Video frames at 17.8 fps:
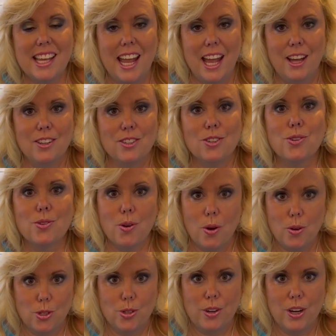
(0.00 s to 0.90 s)
and
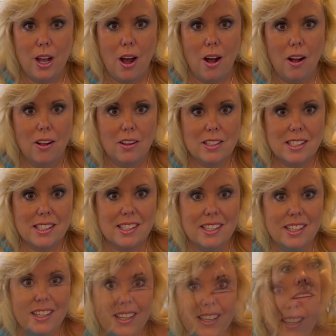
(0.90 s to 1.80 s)
grocery hauls.
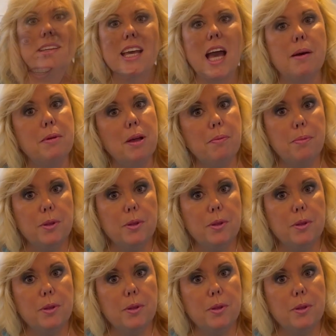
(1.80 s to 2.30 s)
Comment